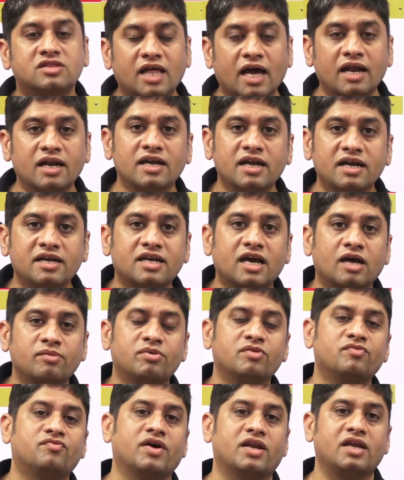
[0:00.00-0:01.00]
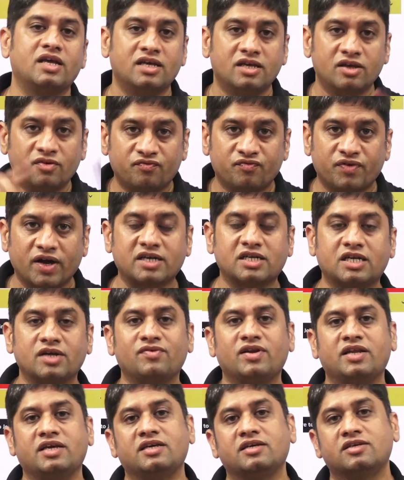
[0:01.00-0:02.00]
then it can be very
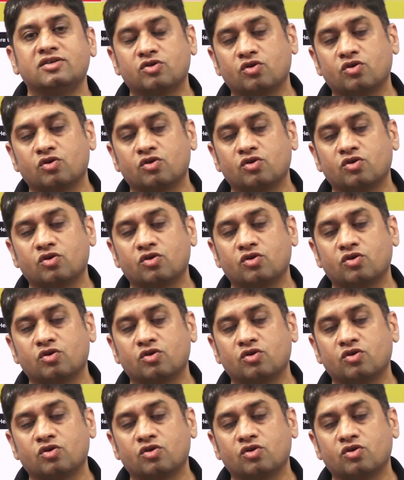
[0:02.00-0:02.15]
effectively